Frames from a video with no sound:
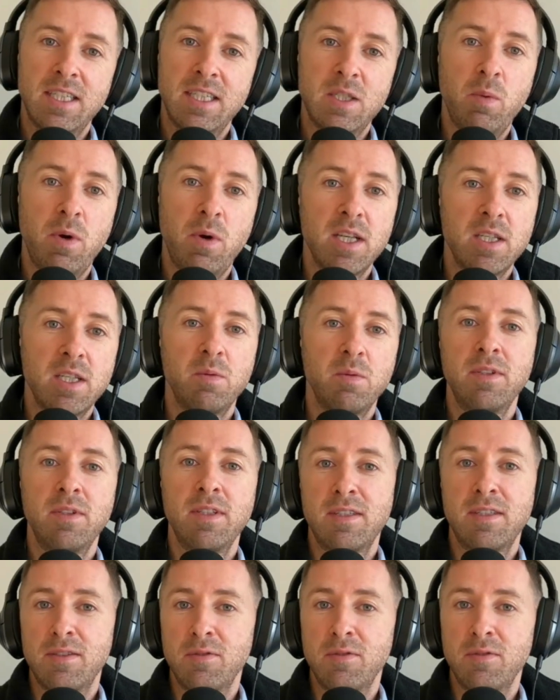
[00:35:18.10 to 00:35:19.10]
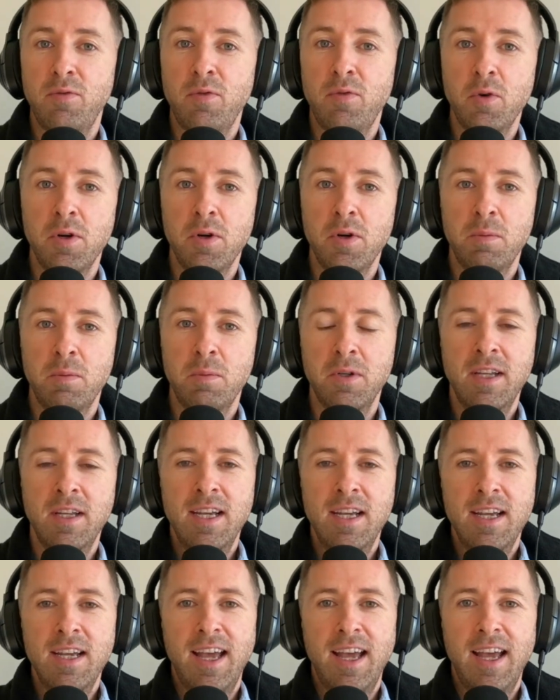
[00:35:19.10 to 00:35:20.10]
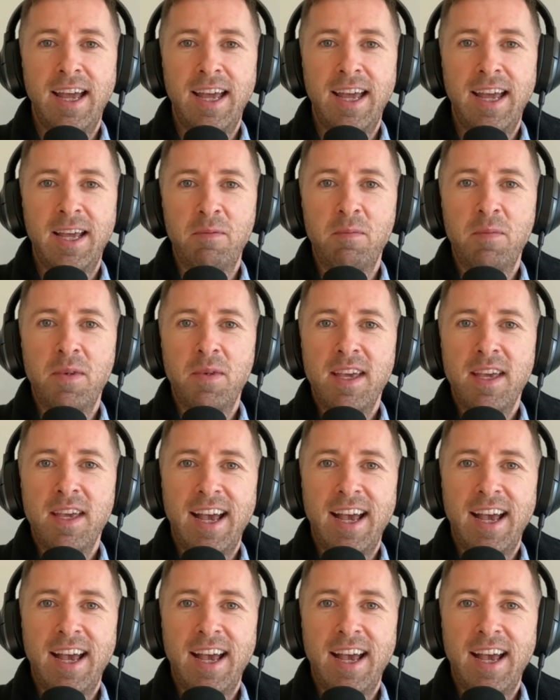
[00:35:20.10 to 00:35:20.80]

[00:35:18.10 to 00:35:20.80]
is possible, this is affordable. Um,